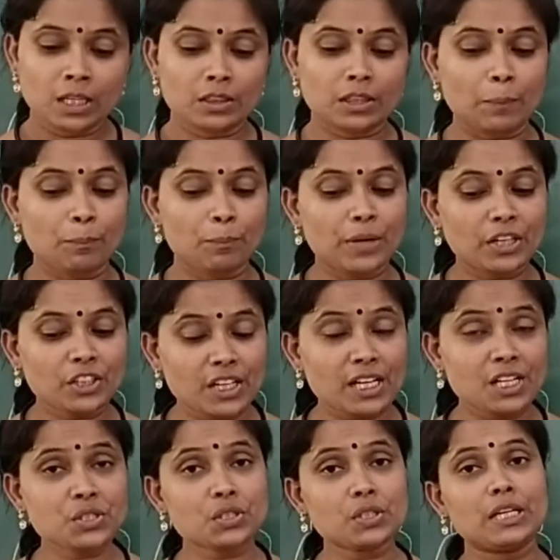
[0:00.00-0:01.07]
The
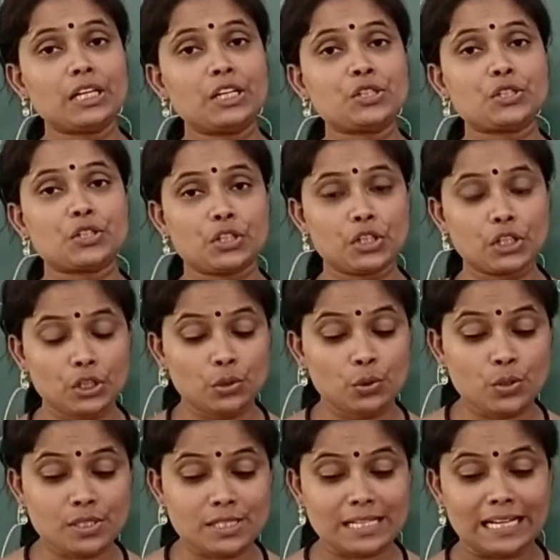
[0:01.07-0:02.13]
British
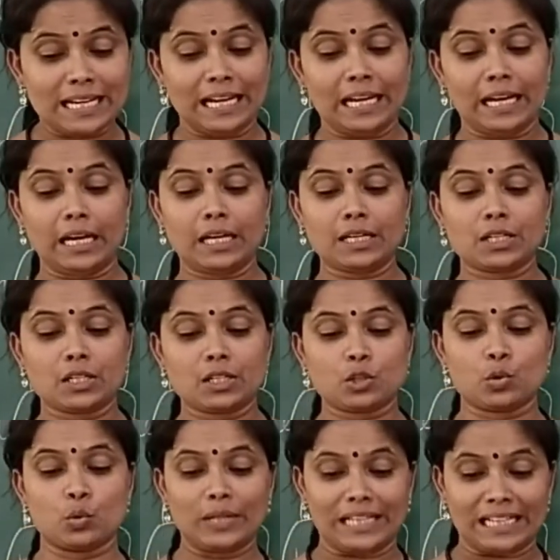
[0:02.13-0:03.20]
introduced it
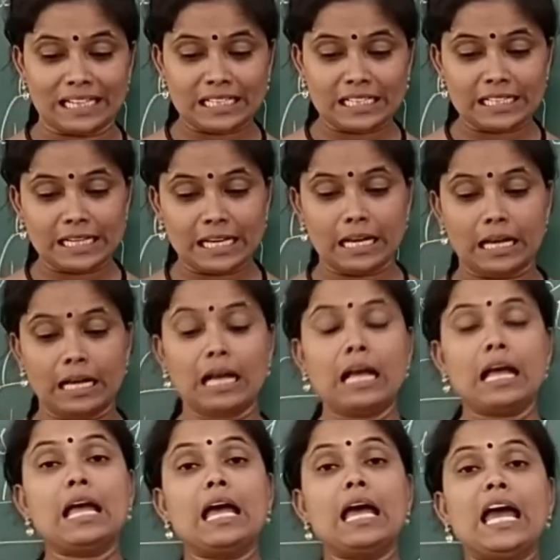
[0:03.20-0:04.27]
to India
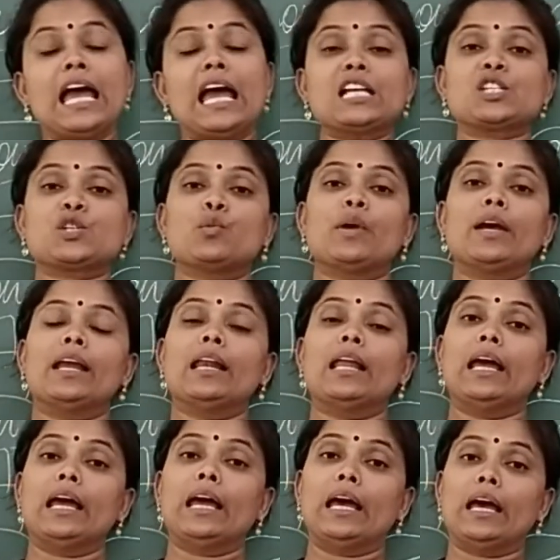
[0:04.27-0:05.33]
as well
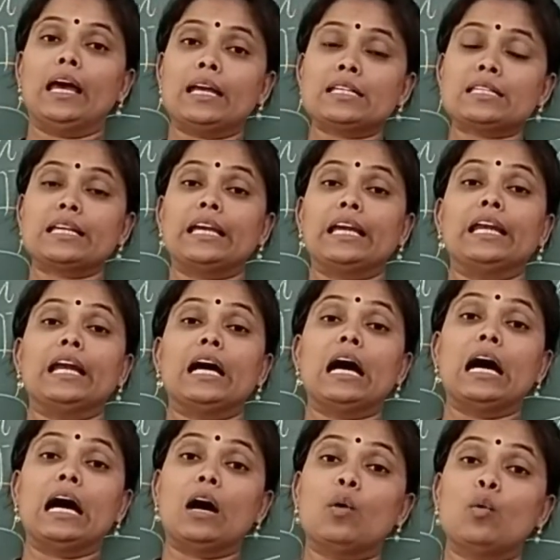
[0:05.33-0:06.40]
as in
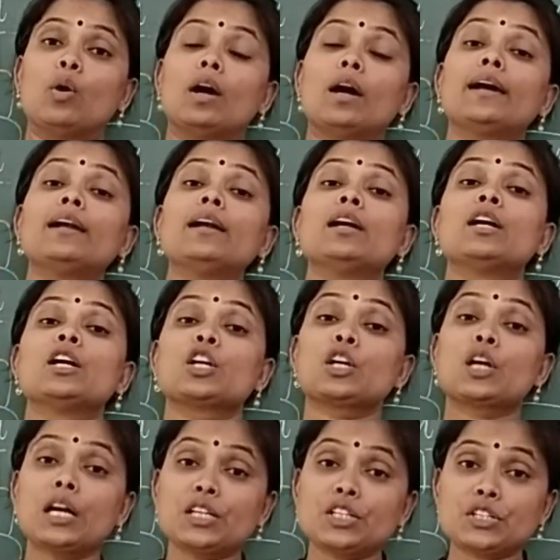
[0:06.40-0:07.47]
our
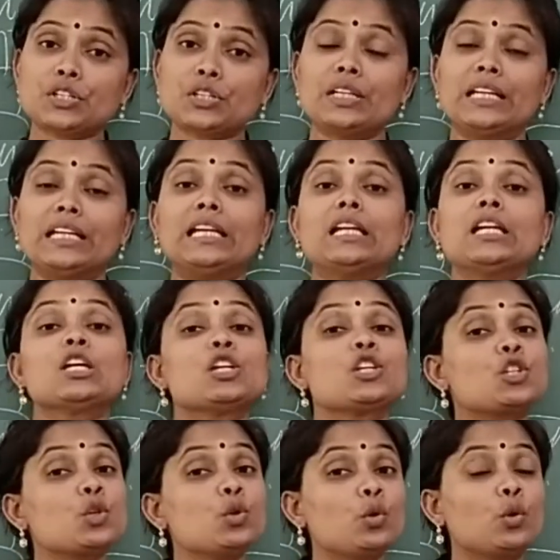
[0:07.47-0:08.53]
country
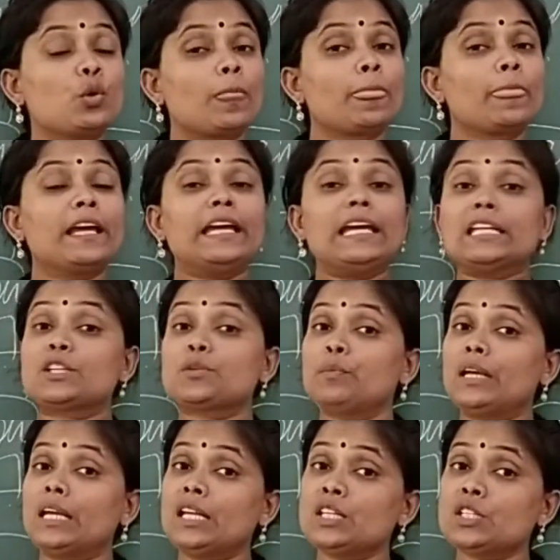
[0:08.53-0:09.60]
too. It
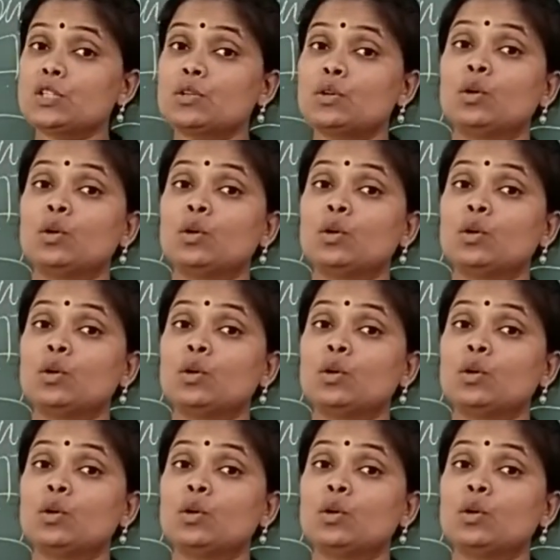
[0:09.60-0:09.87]
means